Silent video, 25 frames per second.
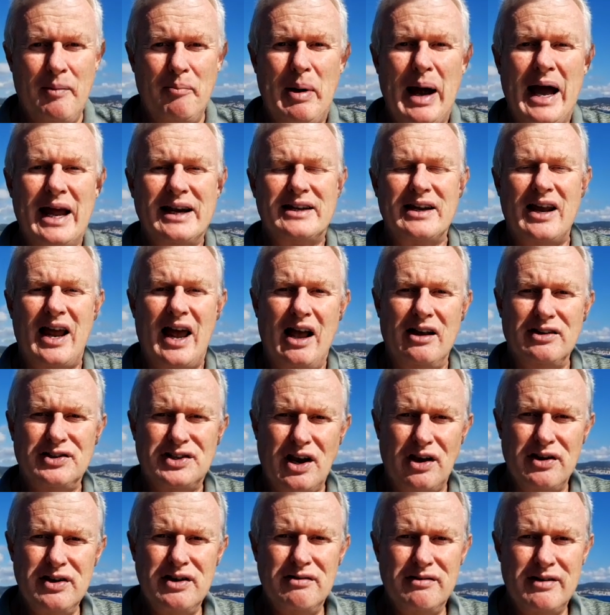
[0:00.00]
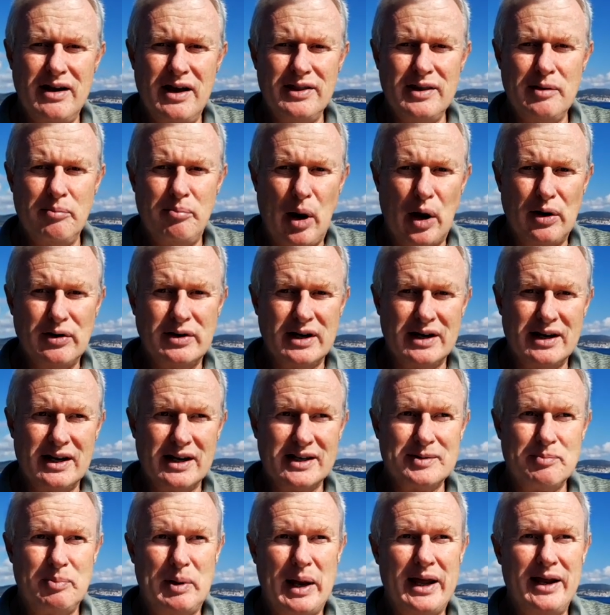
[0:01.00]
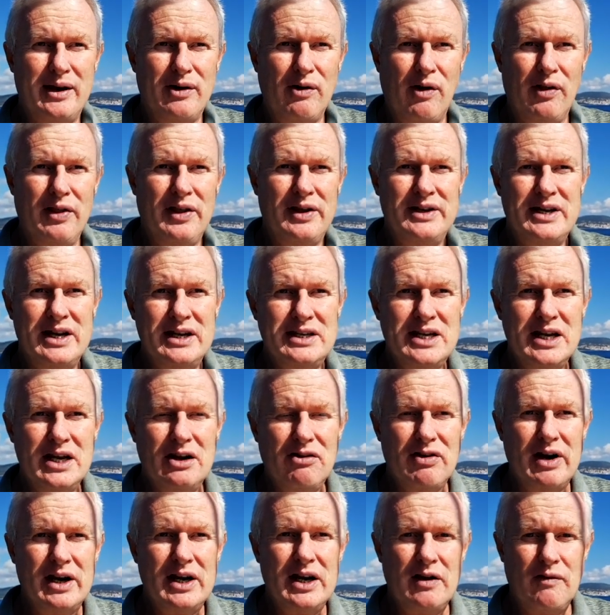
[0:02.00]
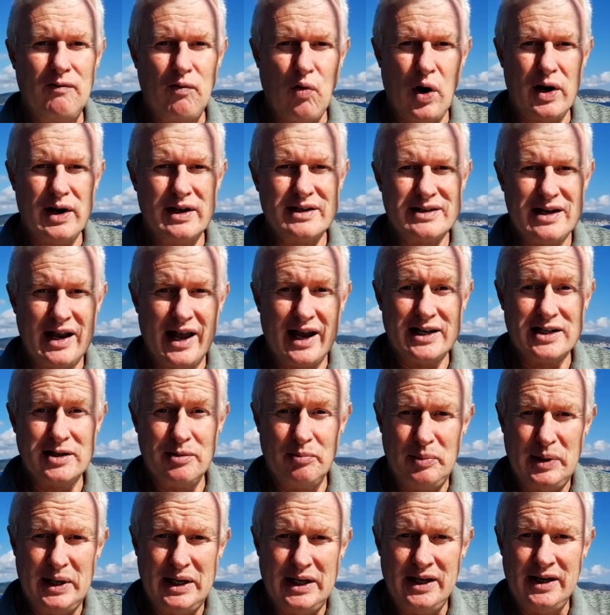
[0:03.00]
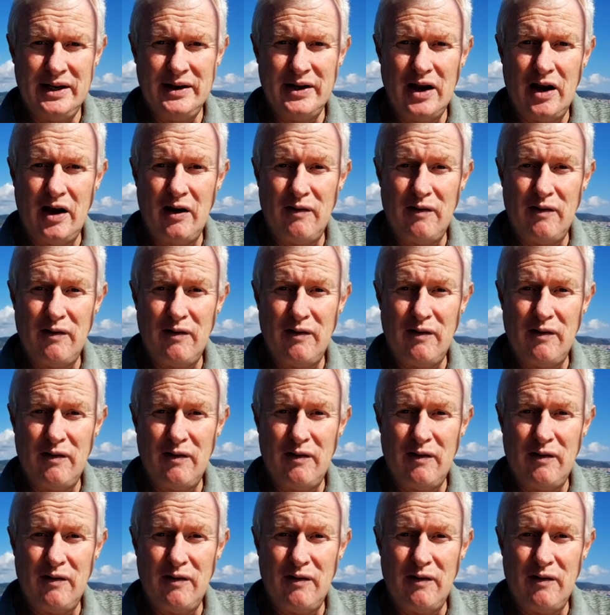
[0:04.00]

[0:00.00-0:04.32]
But I'll show you around the boat and explain all the nitty gritty of what it's like to be